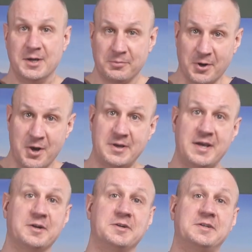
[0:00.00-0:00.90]

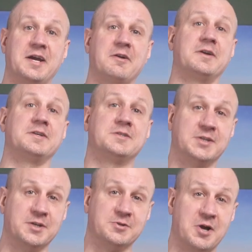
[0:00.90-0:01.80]
Pronator Teres
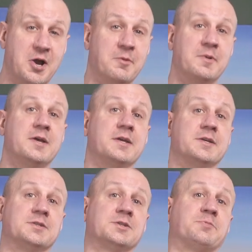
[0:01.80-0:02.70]
syndrome
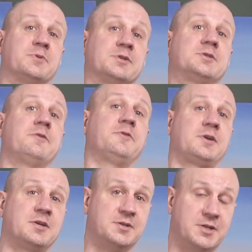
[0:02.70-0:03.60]
is a
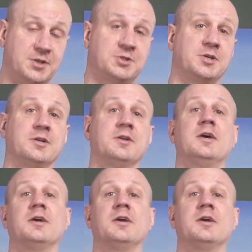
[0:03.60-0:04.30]
specific condition